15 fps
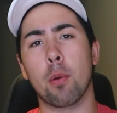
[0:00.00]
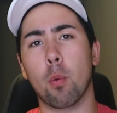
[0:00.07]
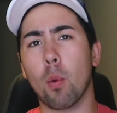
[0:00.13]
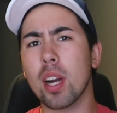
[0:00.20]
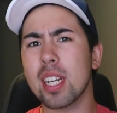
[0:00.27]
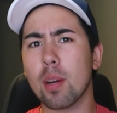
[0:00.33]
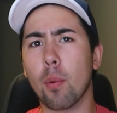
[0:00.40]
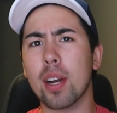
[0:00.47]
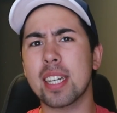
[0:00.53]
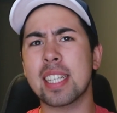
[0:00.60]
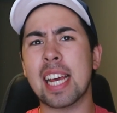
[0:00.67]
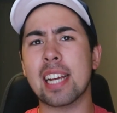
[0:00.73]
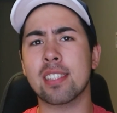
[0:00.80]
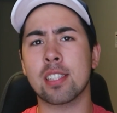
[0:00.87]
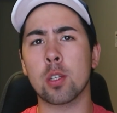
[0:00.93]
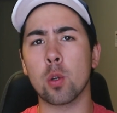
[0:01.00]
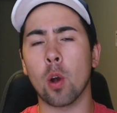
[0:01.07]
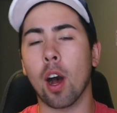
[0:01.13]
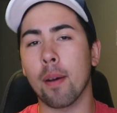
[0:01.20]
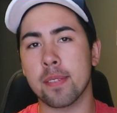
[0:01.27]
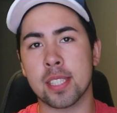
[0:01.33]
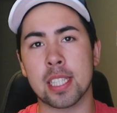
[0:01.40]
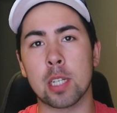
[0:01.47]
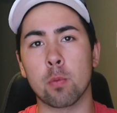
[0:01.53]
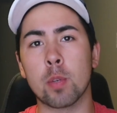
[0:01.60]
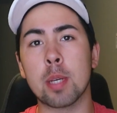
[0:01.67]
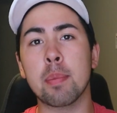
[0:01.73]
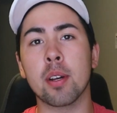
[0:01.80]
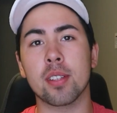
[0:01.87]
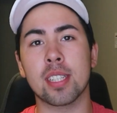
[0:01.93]
or what it takes to obviously
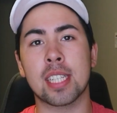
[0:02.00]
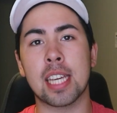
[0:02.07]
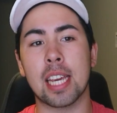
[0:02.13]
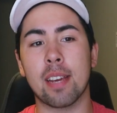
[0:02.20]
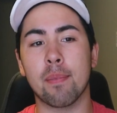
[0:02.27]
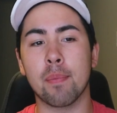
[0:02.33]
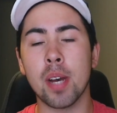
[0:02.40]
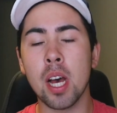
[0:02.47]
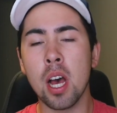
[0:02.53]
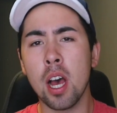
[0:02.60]
rebuild a team